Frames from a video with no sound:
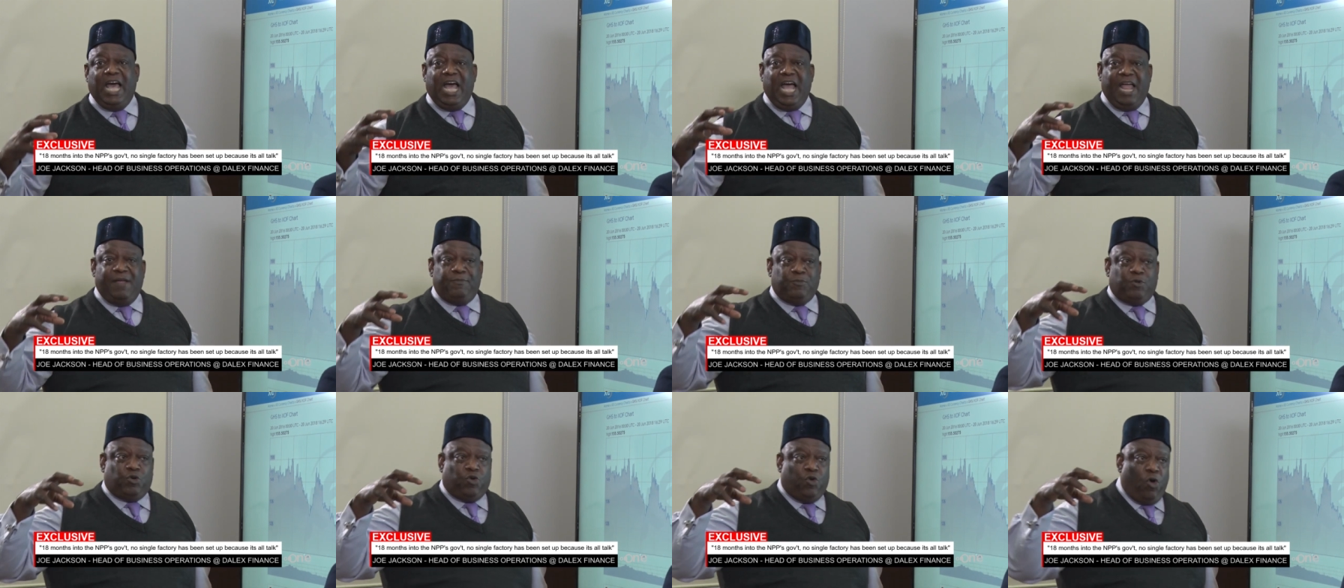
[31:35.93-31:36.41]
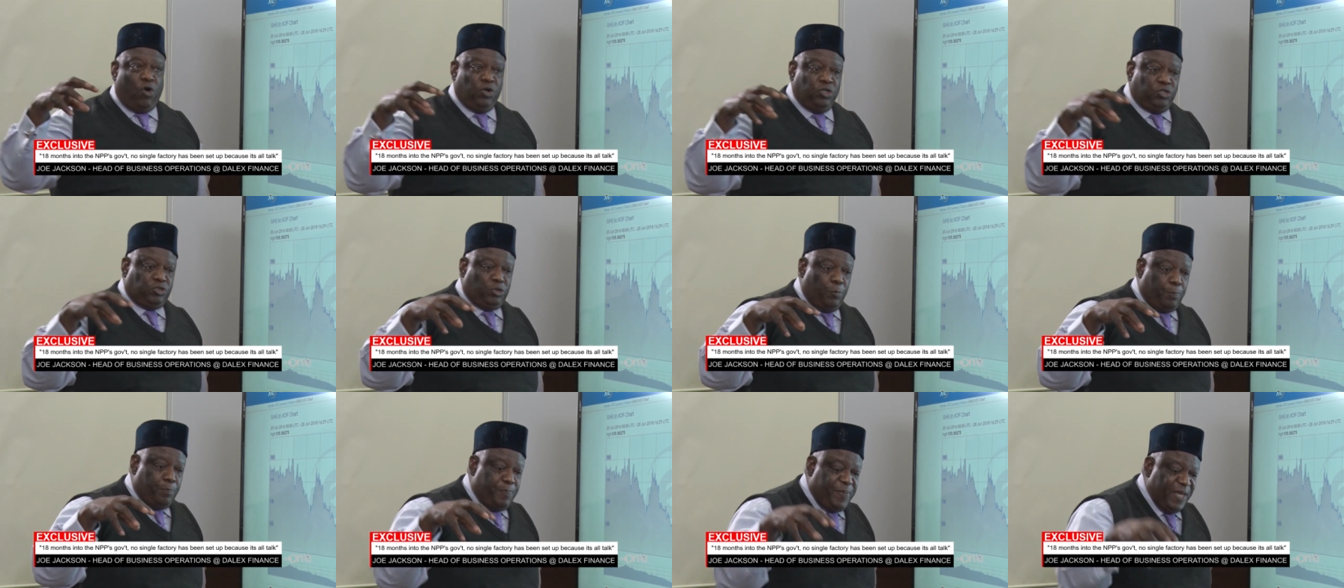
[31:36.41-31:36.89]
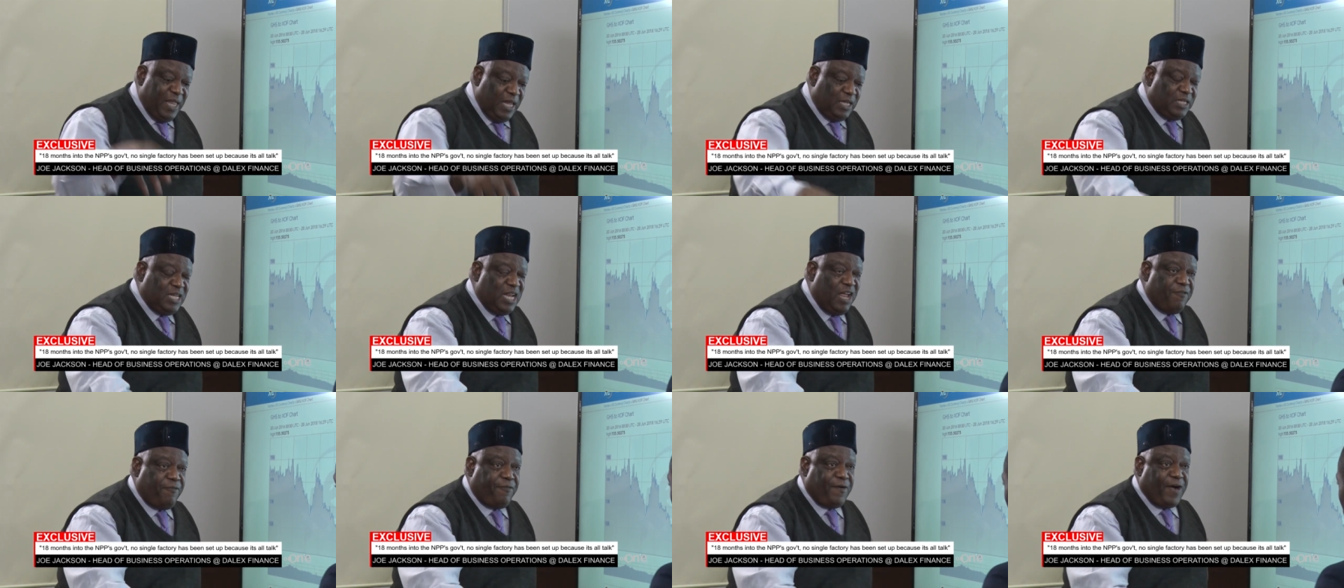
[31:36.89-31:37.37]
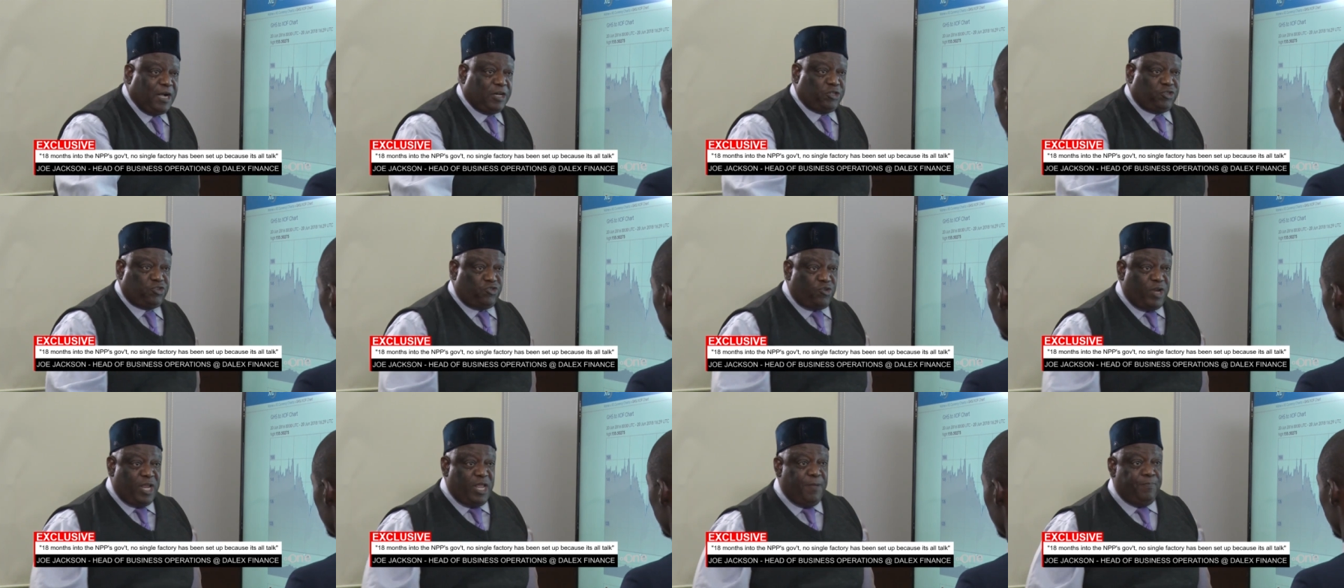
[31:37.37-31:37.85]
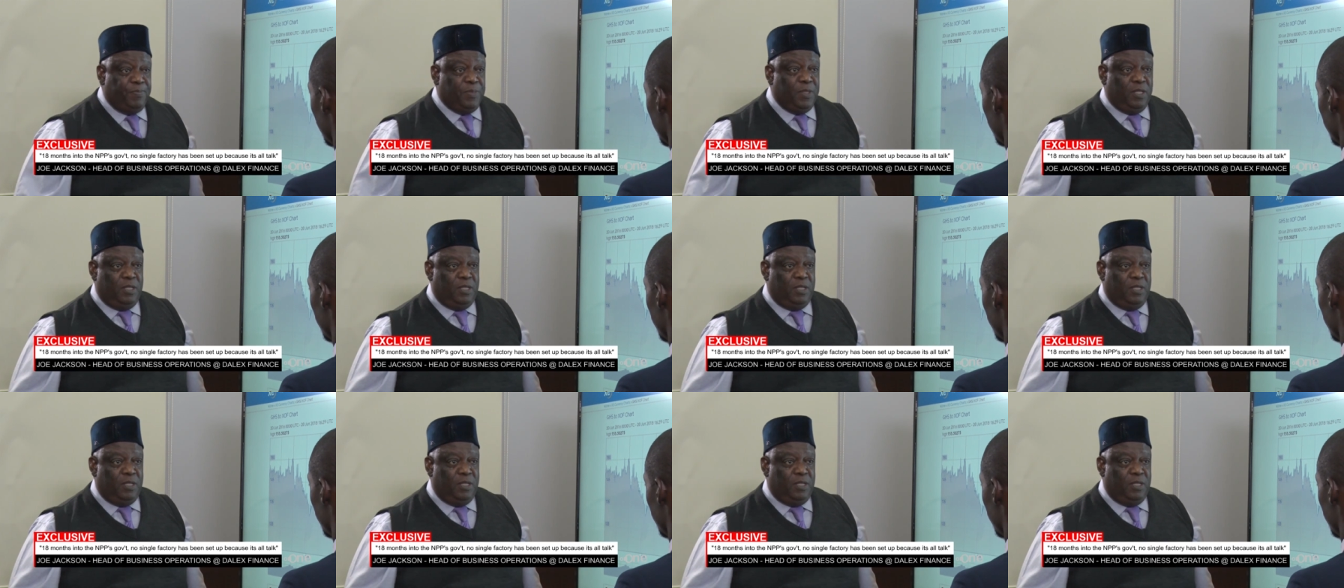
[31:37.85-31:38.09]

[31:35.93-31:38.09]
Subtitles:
I'm going to build a factory.